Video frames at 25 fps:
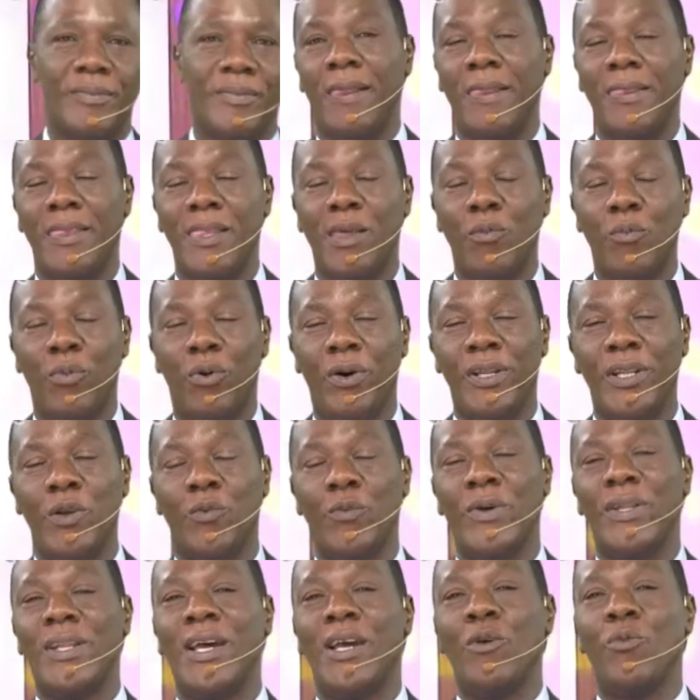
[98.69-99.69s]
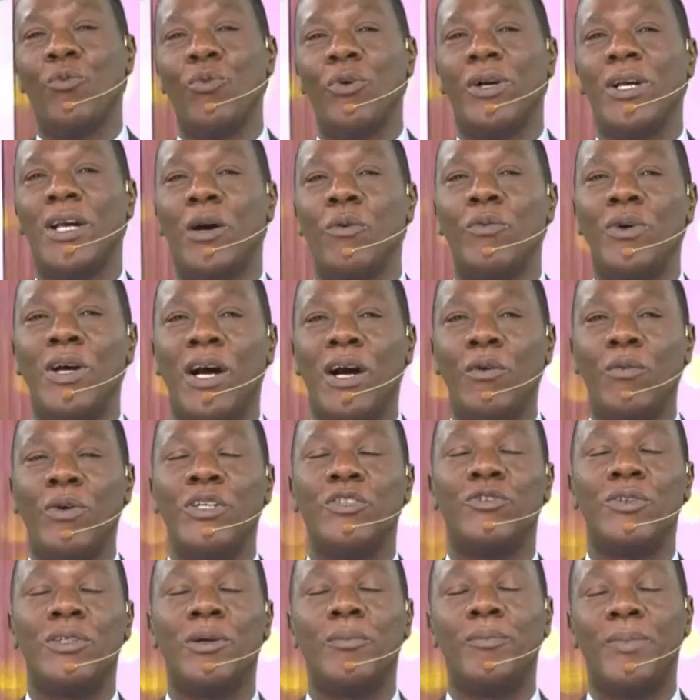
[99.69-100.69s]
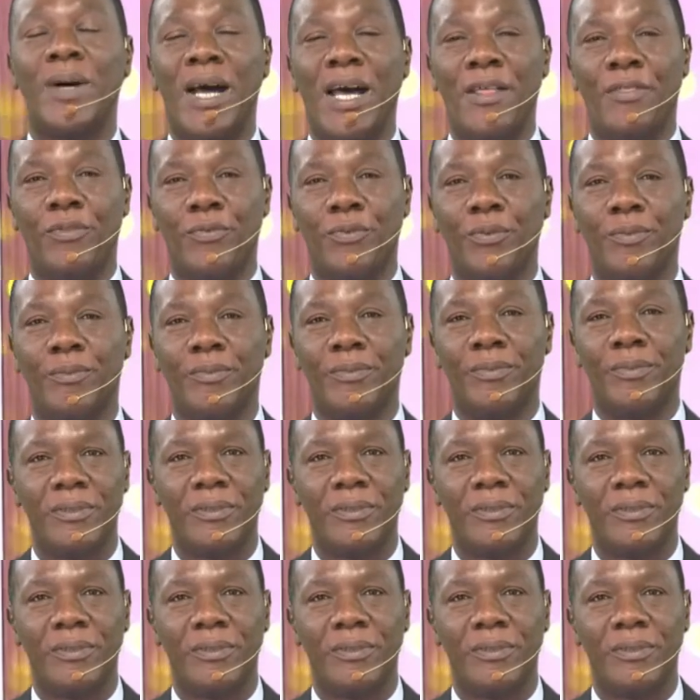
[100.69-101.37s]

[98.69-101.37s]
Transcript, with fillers: In the morning when I woke, I went, I went to the bathroom.